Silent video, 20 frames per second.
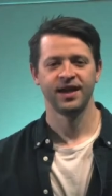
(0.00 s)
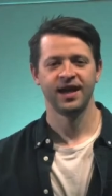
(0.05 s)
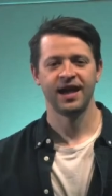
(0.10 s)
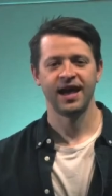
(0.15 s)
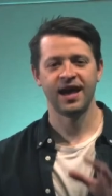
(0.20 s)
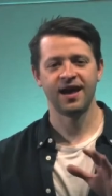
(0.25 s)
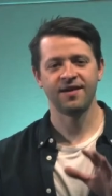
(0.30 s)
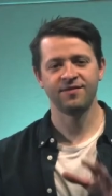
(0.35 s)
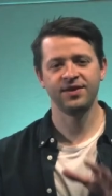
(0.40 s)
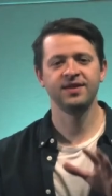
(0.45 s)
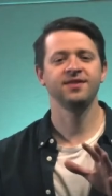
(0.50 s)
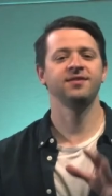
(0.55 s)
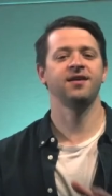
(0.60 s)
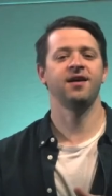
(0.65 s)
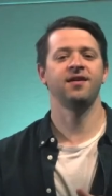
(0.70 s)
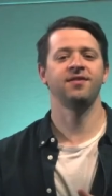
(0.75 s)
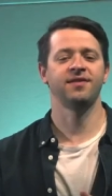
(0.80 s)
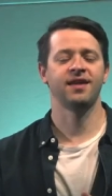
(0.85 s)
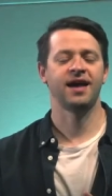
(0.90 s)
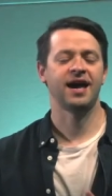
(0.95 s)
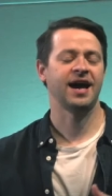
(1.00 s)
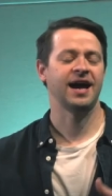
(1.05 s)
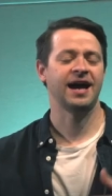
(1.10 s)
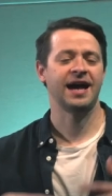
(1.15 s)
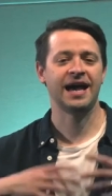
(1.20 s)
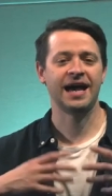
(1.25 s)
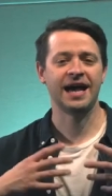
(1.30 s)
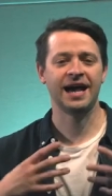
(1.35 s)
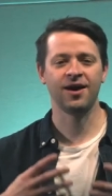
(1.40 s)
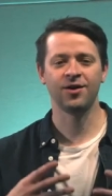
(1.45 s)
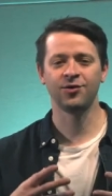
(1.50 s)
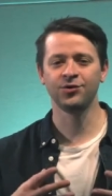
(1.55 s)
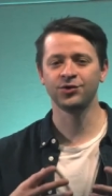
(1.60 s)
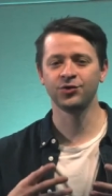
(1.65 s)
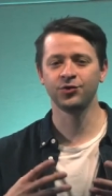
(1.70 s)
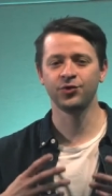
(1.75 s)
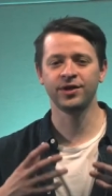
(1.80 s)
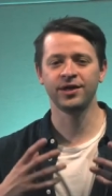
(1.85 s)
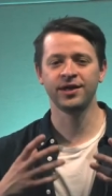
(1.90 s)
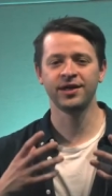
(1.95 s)
Having done that, how do
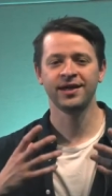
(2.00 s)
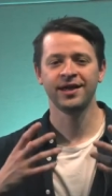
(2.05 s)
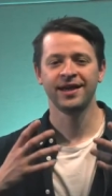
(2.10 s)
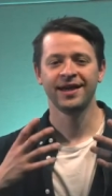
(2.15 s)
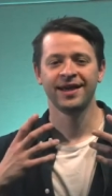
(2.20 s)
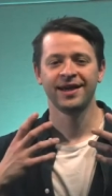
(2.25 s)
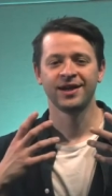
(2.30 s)
we